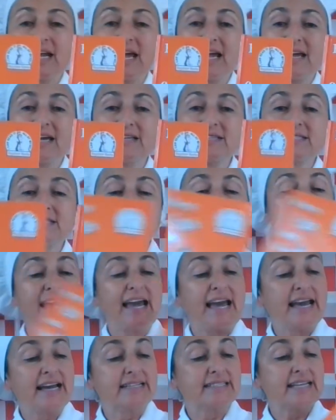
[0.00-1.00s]
eggs
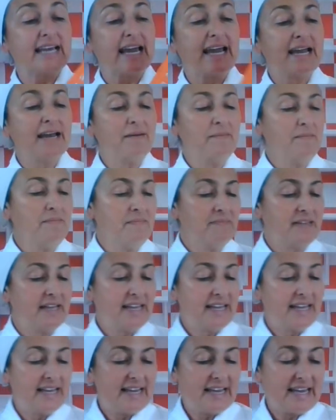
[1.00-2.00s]
and ham.
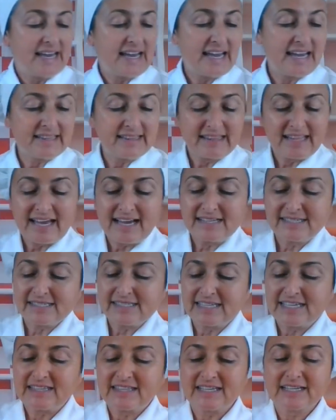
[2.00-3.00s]
And lastly, the